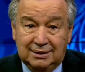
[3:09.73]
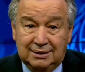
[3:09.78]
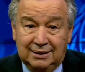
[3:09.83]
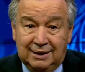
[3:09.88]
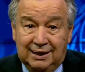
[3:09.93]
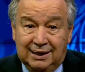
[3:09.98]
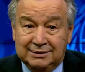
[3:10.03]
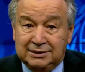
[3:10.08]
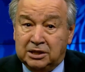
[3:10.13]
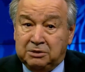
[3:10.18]

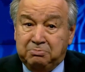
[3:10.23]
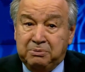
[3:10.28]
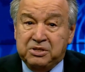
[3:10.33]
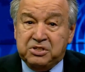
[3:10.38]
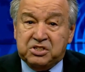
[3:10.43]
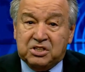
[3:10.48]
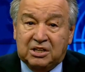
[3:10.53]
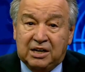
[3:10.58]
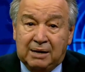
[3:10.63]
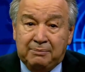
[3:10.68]
And it
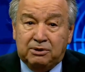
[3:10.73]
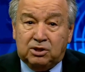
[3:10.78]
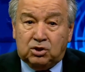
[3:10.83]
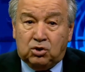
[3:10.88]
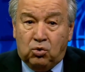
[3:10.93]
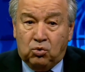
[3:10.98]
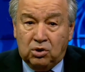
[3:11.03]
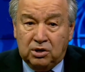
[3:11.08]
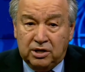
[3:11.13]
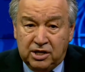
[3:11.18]
means climate
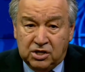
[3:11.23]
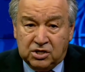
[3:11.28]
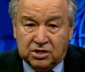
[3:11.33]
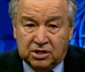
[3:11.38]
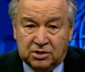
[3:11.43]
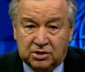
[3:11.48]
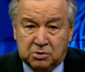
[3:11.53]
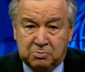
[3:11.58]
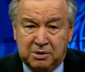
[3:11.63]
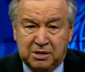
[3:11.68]

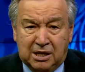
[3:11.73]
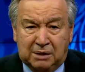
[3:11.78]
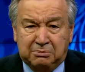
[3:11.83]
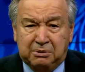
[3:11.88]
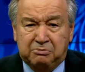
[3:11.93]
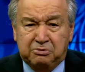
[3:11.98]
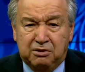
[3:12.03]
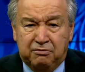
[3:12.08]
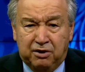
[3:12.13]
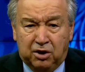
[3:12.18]
coalitions made up
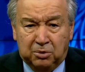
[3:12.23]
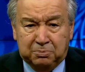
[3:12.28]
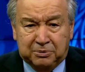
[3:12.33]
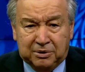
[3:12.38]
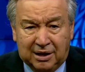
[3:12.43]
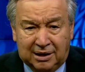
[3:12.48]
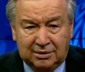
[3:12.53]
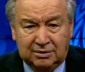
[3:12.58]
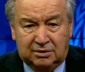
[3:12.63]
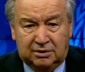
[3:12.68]
of developed
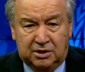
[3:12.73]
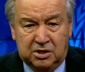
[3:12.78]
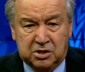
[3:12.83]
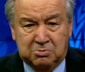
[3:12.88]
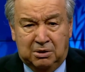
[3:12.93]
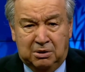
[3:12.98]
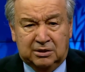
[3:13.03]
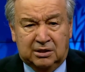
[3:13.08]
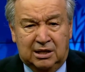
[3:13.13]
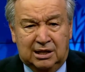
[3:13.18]
countries,
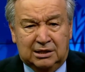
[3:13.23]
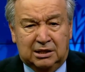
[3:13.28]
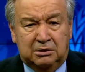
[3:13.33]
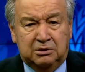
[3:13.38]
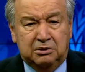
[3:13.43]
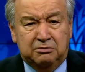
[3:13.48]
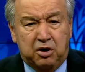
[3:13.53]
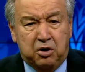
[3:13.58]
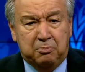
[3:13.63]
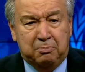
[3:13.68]
multilateral
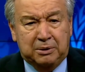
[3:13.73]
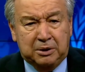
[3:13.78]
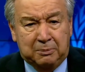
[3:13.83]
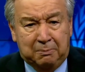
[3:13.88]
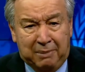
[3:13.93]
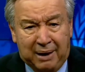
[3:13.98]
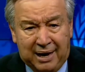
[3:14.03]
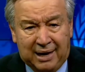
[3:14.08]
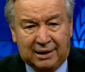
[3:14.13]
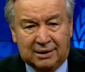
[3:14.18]
development
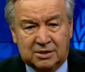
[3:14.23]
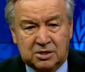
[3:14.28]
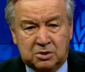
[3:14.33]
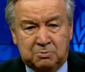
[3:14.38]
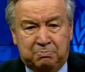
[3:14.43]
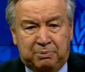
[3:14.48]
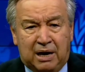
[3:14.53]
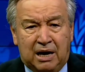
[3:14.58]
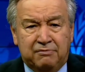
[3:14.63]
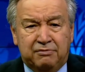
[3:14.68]
banks,
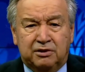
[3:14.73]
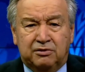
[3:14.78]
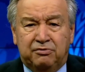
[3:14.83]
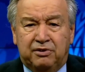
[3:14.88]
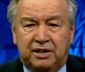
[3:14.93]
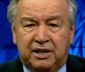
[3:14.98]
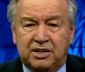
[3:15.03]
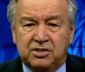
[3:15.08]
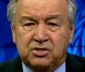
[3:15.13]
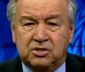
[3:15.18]
private
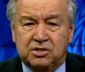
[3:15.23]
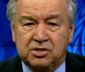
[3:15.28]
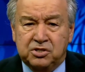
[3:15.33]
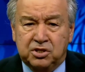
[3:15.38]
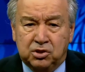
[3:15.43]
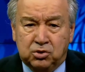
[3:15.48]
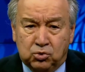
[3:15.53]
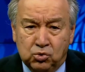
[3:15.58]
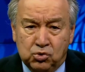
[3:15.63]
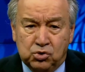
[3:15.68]
financial
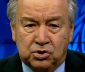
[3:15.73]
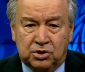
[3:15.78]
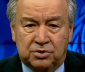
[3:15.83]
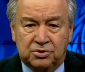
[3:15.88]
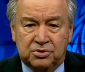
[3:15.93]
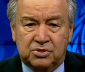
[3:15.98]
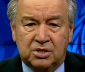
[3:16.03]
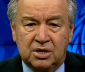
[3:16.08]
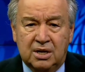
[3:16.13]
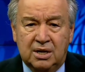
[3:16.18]

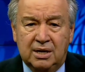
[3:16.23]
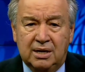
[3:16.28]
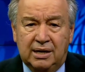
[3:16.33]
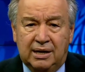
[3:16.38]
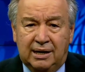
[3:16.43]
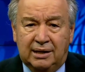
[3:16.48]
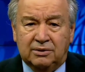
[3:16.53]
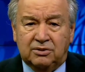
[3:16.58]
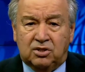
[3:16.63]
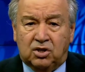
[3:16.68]
institutions,
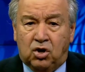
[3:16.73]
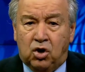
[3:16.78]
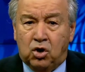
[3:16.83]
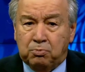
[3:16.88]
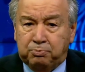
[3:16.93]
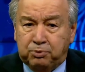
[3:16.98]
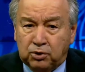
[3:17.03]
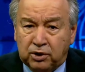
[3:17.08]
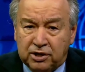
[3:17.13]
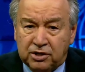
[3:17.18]
and
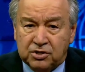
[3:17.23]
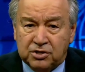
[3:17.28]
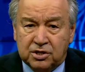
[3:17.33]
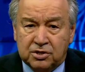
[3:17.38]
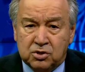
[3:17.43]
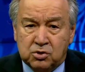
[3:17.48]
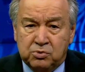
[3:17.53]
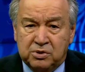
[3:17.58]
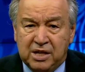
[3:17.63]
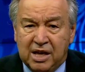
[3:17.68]

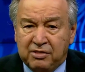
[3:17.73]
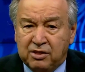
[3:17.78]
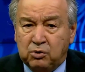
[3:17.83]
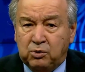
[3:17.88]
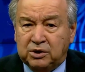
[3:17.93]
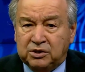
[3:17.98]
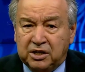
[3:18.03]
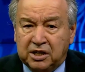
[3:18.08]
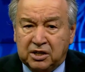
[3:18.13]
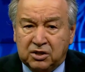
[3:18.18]
corporations with
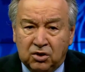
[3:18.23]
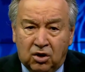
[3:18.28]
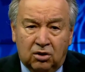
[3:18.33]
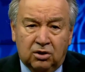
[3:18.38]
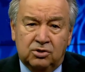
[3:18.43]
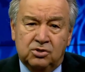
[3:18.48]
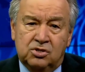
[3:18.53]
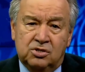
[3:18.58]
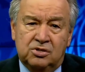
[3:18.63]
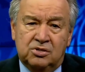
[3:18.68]
adequate
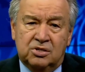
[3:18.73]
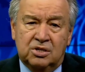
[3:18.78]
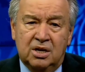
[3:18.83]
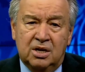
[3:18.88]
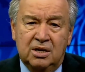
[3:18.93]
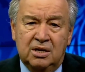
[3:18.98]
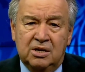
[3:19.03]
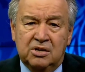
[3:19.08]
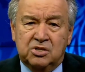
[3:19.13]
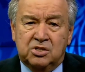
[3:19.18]
technologies
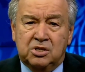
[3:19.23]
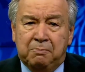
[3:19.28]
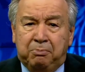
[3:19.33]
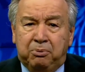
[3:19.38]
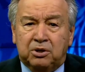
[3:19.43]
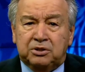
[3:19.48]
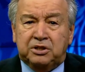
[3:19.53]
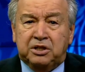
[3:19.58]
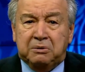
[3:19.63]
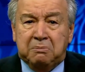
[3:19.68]

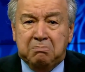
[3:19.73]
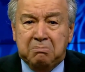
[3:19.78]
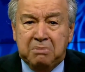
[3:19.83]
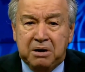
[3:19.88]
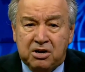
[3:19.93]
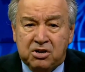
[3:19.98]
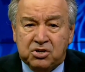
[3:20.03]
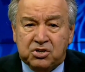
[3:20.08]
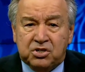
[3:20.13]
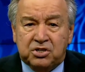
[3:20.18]
supporting
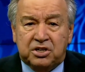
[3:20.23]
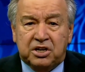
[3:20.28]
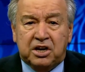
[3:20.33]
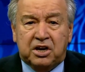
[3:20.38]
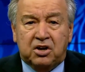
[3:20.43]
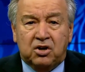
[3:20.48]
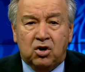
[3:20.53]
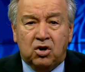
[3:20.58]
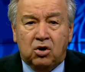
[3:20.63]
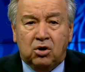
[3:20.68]
major
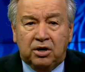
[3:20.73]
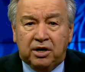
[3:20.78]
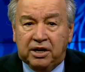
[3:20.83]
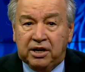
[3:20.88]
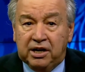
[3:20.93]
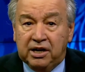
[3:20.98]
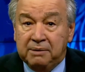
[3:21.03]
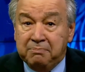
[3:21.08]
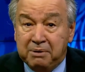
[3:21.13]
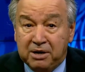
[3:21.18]

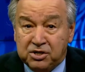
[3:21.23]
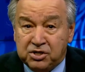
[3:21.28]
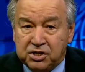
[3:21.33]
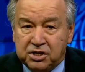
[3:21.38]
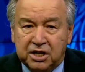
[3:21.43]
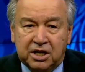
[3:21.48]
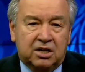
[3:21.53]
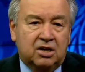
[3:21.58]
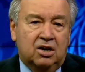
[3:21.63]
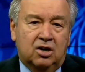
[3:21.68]

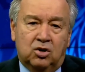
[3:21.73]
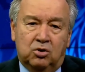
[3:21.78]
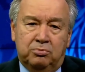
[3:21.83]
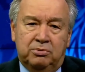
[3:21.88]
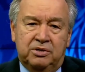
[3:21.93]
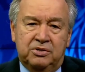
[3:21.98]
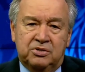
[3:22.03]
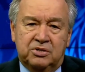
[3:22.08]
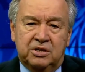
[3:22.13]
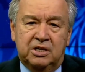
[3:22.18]
emerging
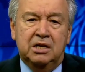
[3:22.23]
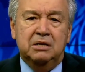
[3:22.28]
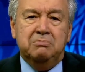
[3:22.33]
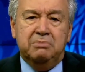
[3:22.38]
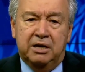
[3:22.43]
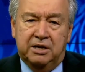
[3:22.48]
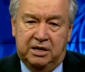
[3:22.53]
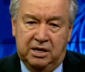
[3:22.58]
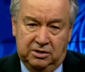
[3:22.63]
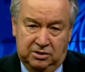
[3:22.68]
economies in
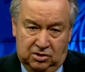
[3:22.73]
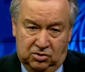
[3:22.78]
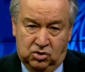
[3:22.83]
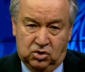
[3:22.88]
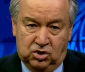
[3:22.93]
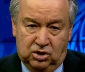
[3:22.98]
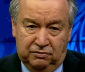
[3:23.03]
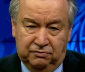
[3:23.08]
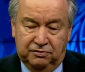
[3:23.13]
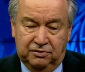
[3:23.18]
making this
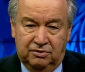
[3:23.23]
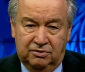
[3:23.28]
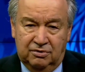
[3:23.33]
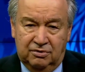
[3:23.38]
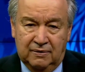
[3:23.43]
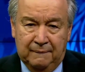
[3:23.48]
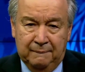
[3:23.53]
shift.